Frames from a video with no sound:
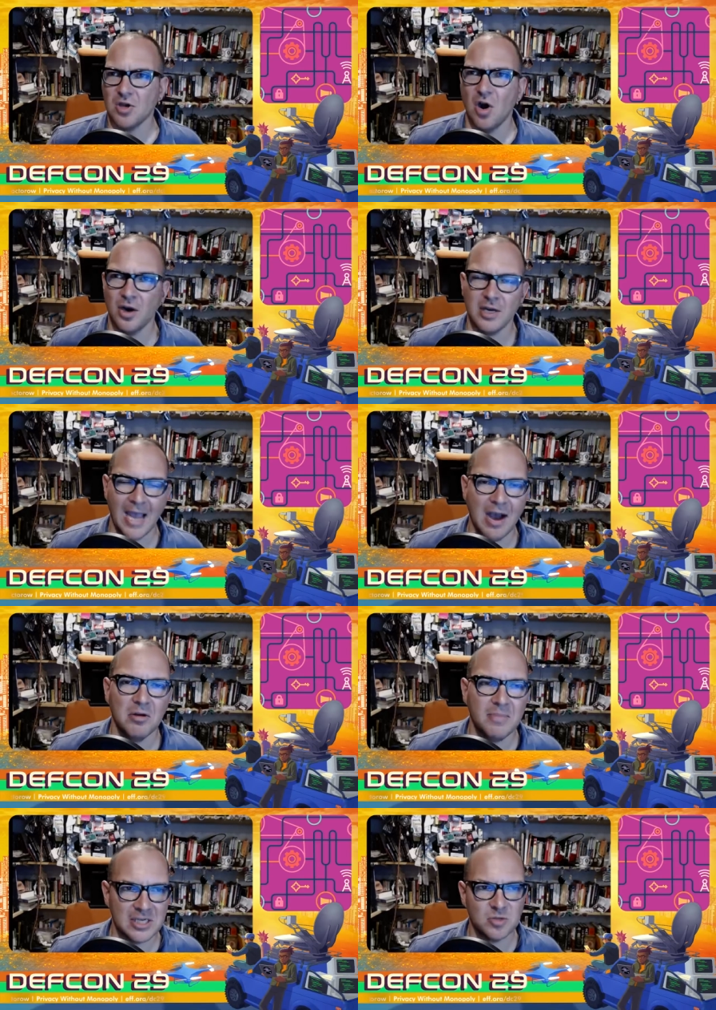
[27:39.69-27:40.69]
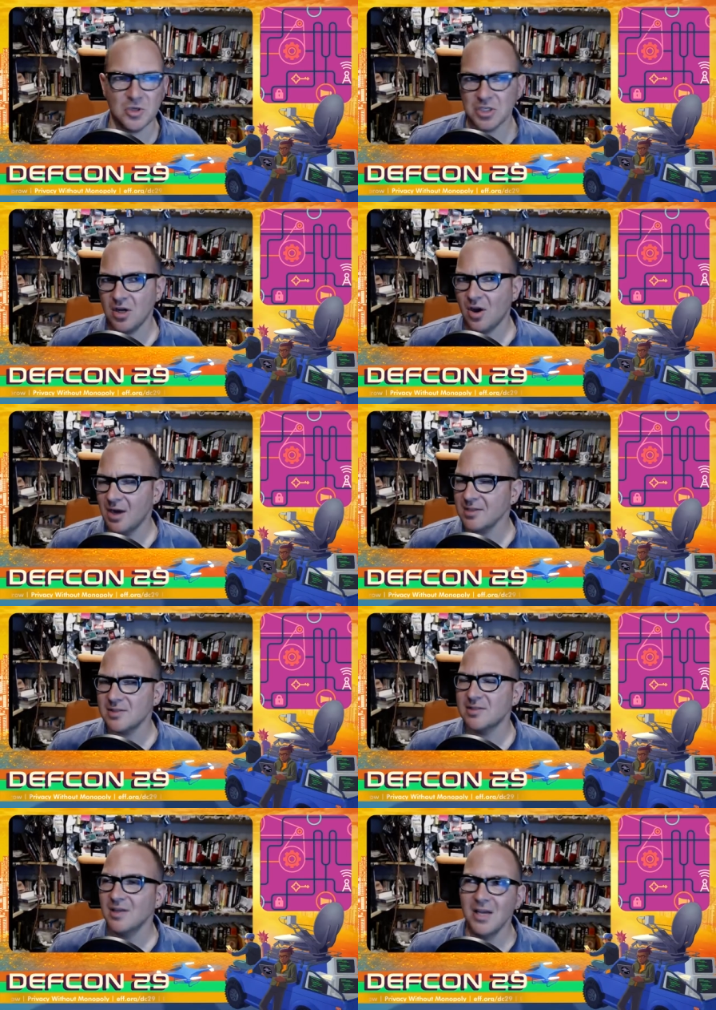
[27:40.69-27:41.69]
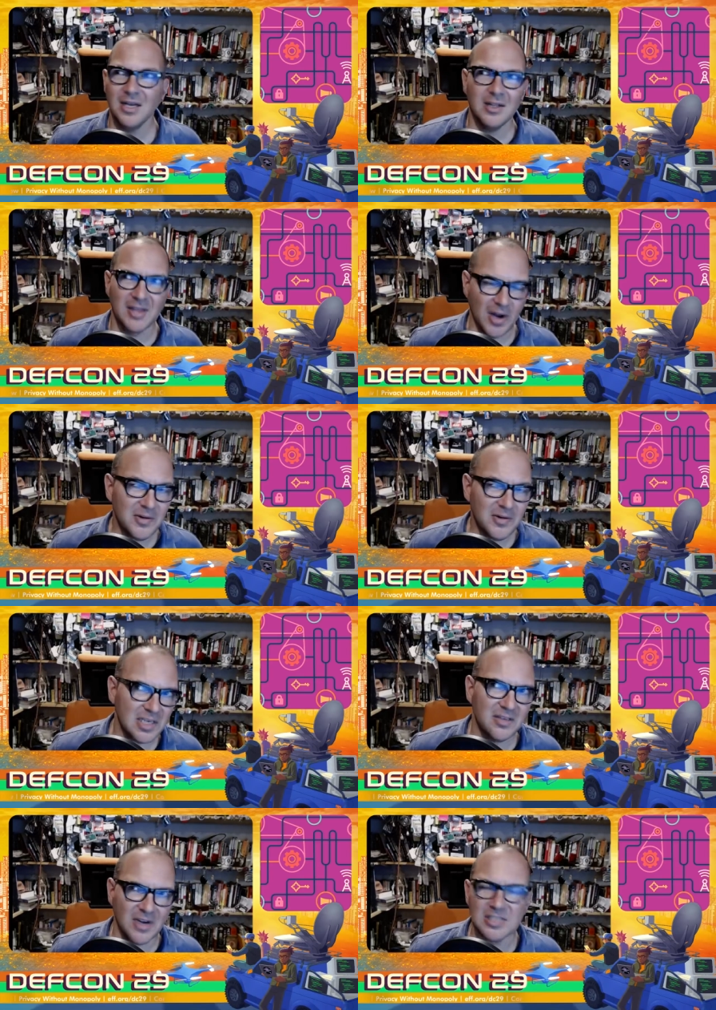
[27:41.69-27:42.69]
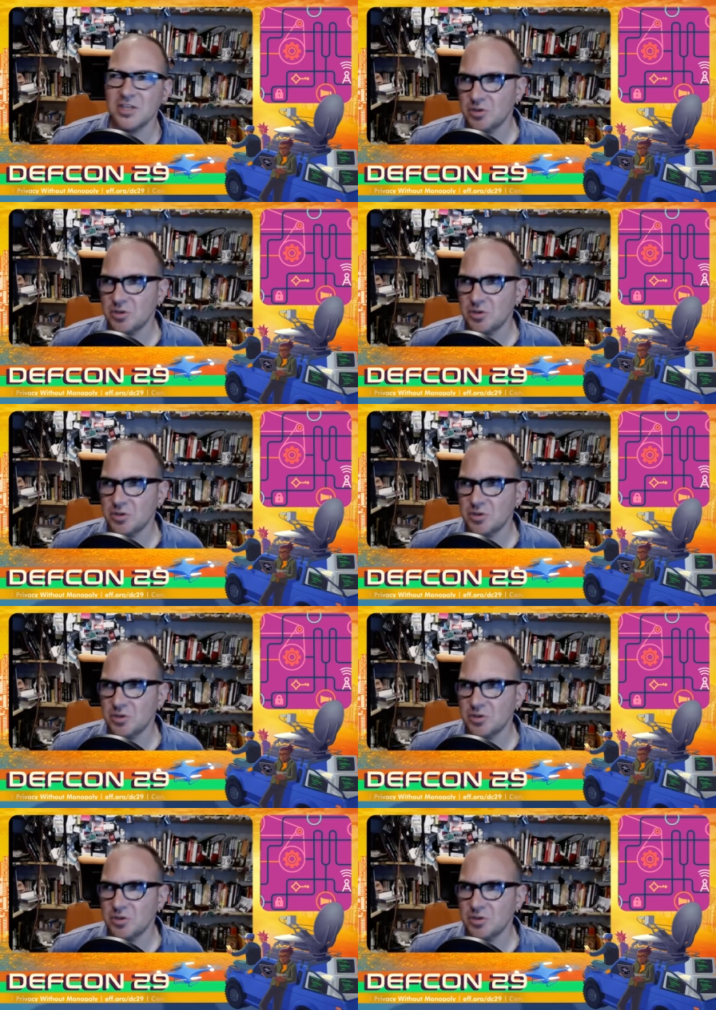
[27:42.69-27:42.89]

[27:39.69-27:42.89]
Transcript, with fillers: aren't cowed by switching costs, they're incentivized